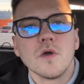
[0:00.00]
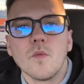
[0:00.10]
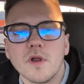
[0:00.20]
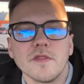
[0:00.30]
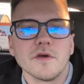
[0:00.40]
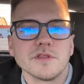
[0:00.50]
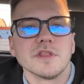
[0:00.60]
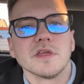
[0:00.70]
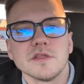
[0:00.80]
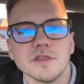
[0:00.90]
one of those
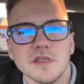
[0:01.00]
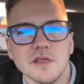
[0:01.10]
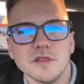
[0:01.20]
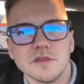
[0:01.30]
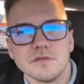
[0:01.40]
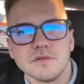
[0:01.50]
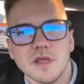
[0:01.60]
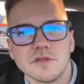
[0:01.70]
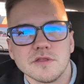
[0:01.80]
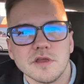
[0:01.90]
things that isn't
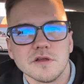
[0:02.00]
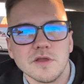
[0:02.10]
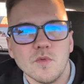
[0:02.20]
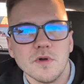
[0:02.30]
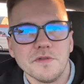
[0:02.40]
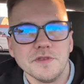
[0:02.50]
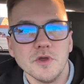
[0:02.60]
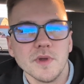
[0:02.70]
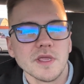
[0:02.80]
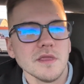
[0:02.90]
necessarily worth
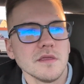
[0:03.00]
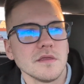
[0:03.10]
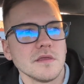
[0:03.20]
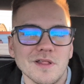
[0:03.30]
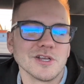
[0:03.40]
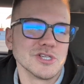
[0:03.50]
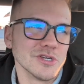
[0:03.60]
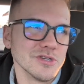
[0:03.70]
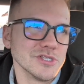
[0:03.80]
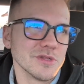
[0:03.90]
doing. So I
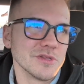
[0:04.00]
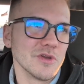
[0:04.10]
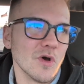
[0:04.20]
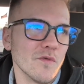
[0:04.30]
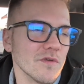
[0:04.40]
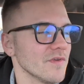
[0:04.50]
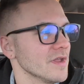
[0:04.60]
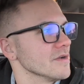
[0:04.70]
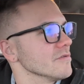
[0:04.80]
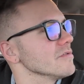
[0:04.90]
should just do over
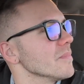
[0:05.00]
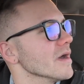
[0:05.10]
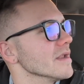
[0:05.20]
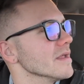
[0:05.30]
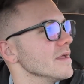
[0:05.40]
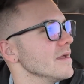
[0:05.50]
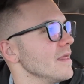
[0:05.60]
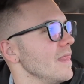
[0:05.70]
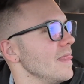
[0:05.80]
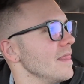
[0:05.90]
fenders, but
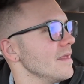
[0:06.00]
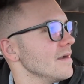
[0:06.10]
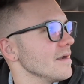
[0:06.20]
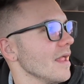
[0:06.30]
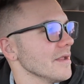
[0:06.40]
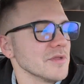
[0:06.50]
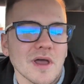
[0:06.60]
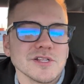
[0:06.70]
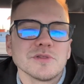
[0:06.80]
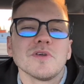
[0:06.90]

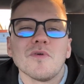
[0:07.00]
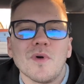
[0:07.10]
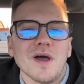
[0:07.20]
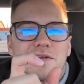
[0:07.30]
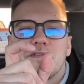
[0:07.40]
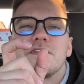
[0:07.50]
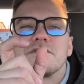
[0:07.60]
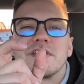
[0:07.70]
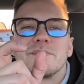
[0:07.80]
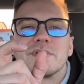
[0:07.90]
I just don't want
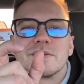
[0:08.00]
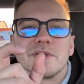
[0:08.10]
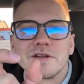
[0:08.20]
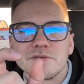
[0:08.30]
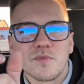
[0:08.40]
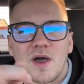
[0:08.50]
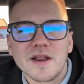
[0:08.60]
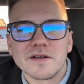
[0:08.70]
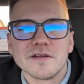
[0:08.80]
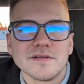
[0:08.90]
15 millimeters
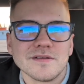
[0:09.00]
wider.